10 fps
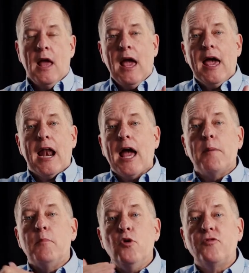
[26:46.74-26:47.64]
And I
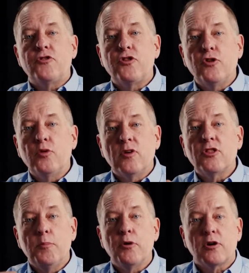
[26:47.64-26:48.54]
moved to
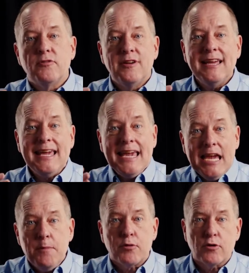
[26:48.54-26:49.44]
the book of
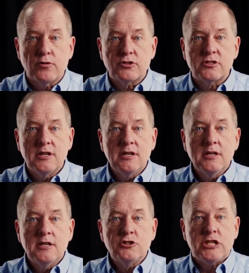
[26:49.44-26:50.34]
Hebrews
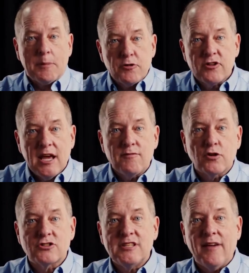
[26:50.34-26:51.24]
chapter 10,
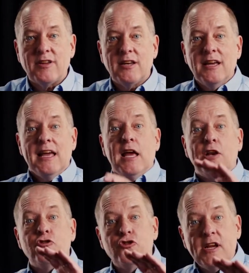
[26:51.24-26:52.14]
verse 7,
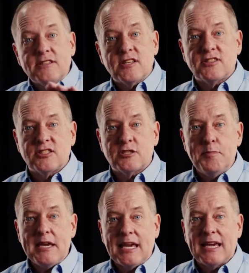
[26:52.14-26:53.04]
and Jesus is
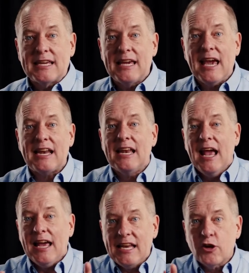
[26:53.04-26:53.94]
speaking again, and,
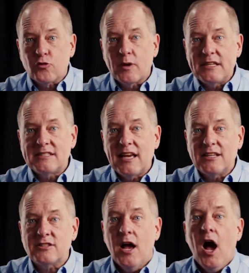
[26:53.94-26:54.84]
and here's what he
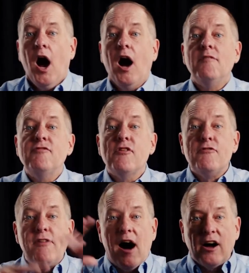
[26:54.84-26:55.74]
says Of the
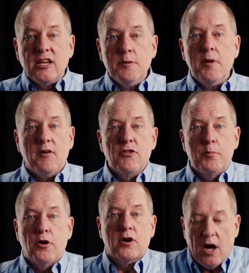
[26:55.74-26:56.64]
volume of the
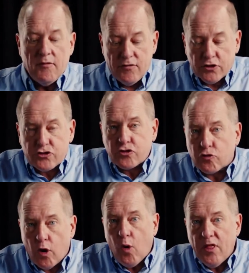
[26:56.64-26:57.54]
book, of the
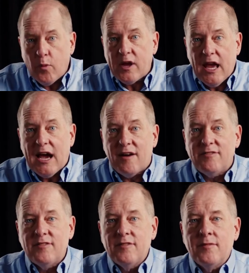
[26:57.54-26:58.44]
scroll that we
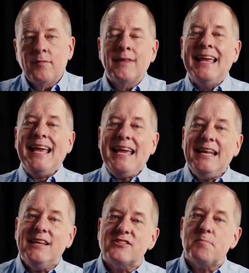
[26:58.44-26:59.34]
have,
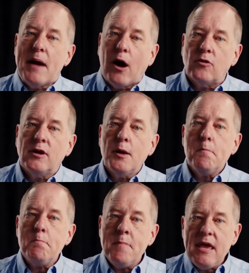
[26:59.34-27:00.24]
it is about
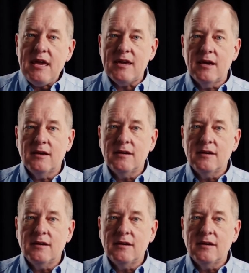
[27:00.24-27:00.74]
me.